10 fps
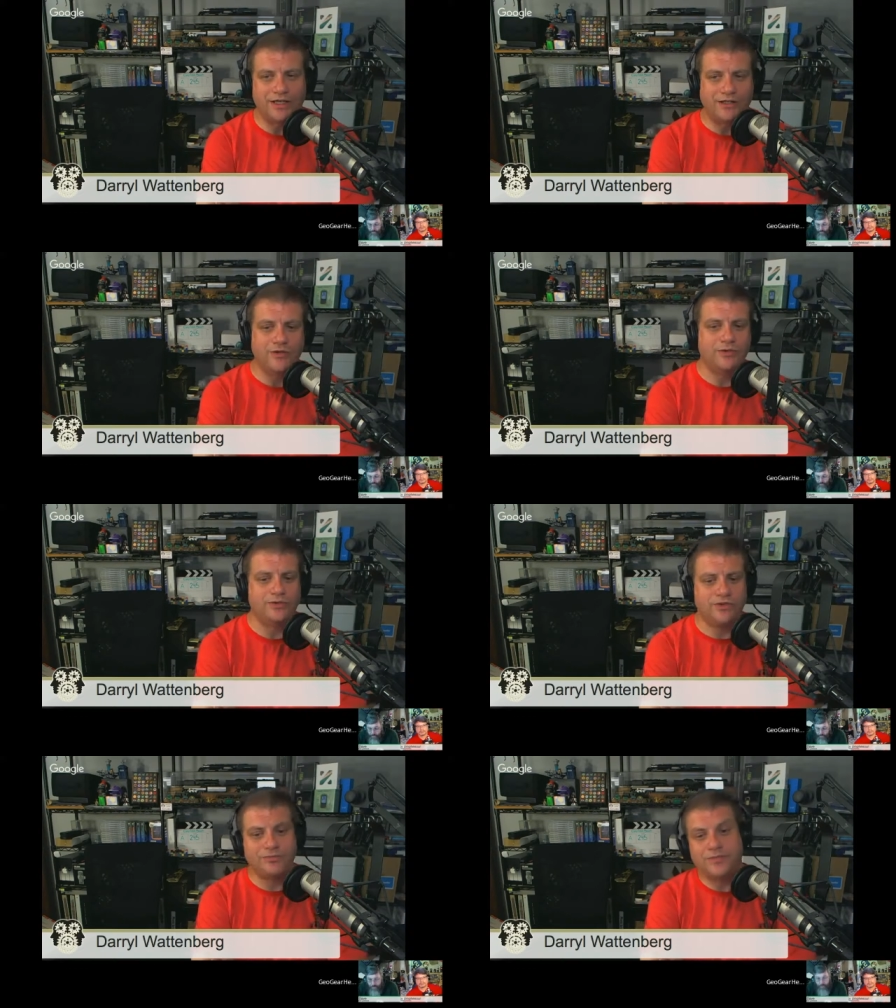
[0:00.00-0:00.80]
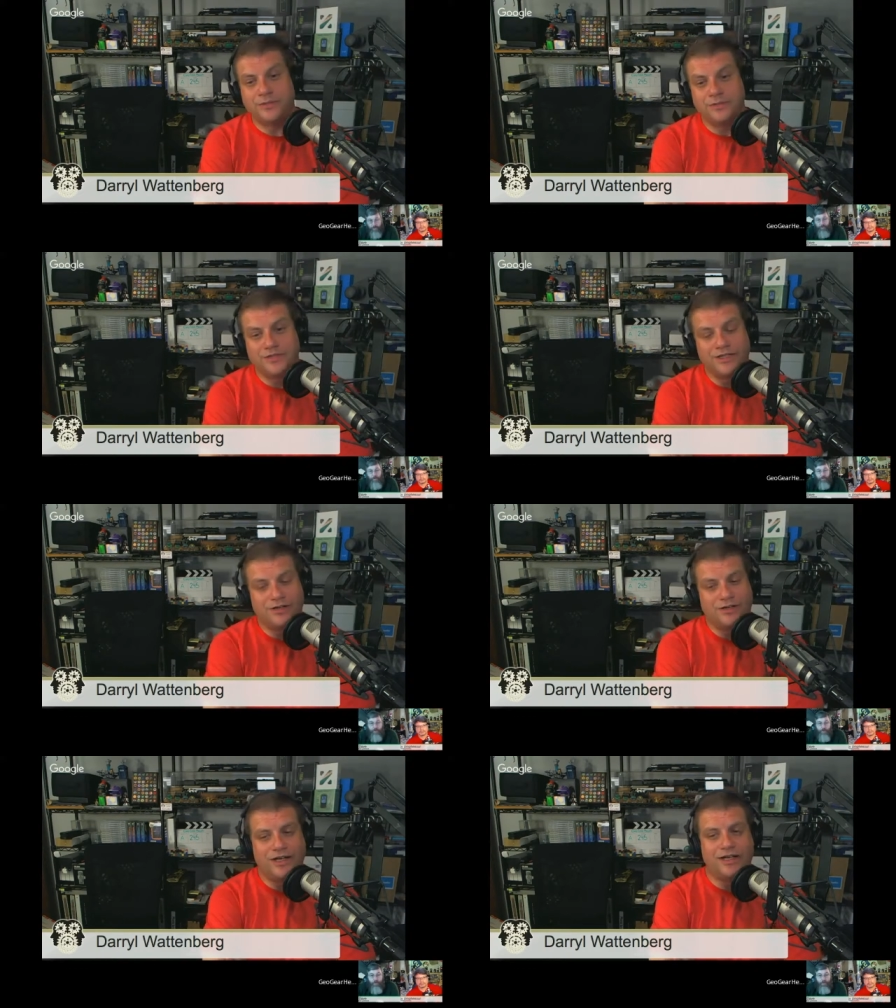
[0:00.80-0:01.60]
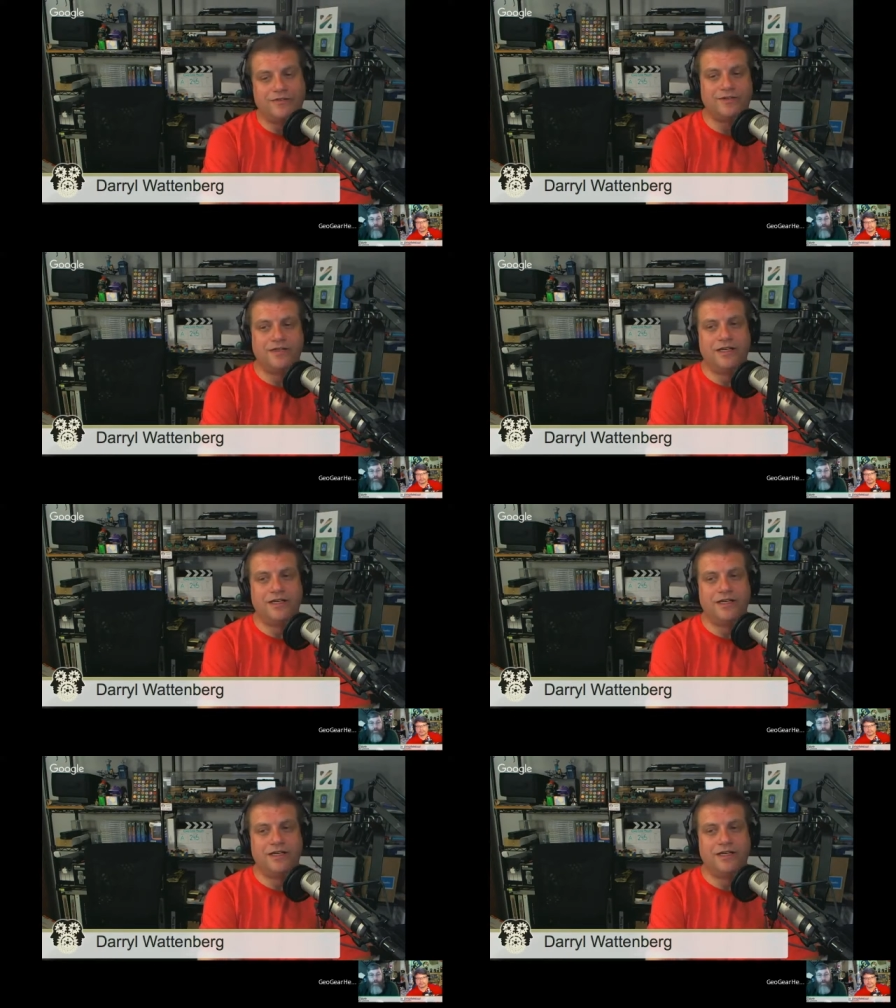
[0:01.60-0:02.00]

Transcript: I know some people in the area have